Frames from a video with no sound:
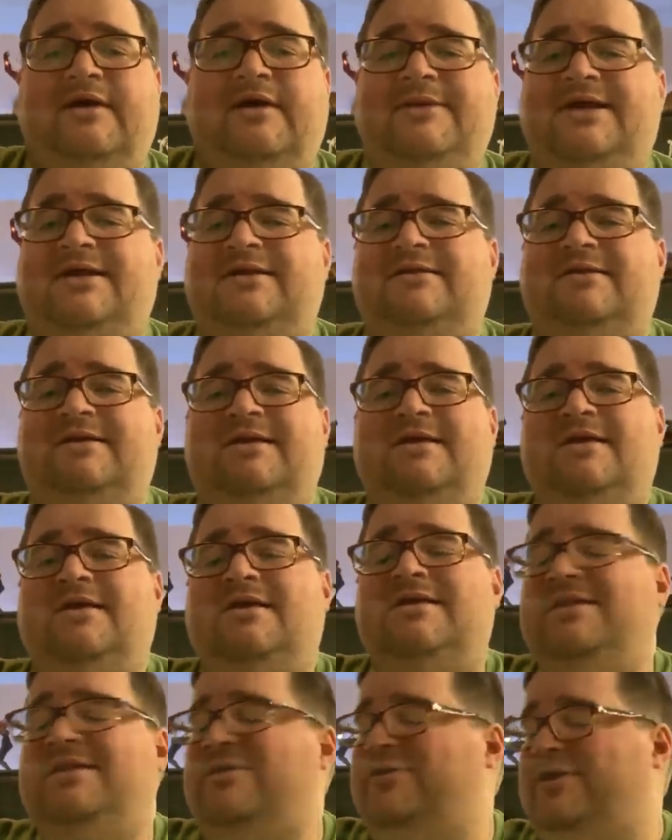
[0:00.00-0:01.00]
I mean,
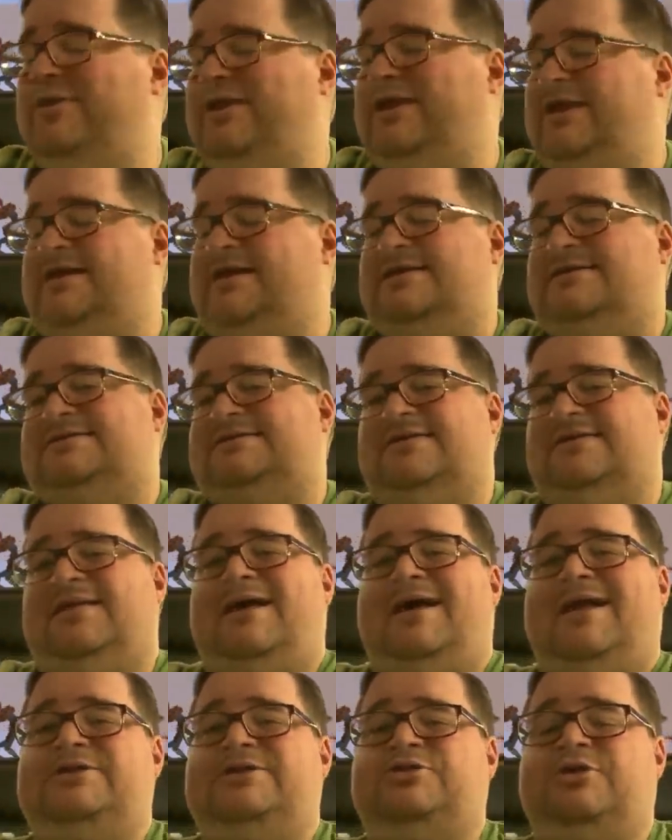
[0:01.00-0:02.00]
there really is a
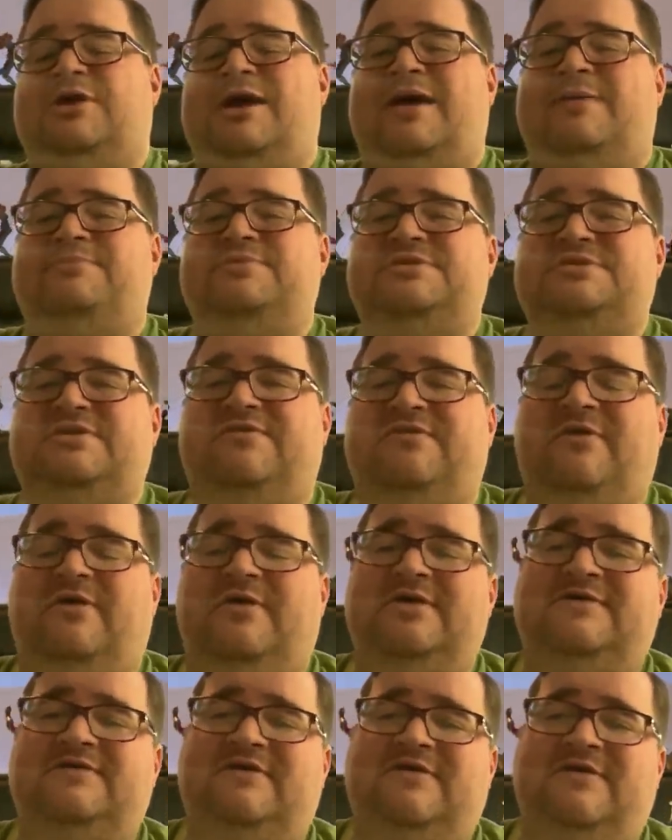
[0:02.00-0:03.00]
lot of traps to
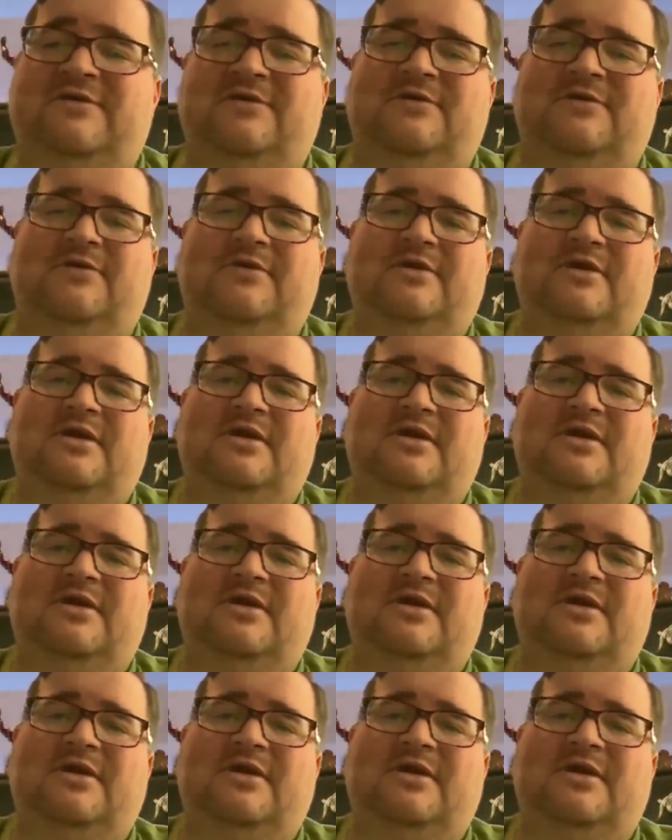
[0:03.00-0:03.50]
fall into.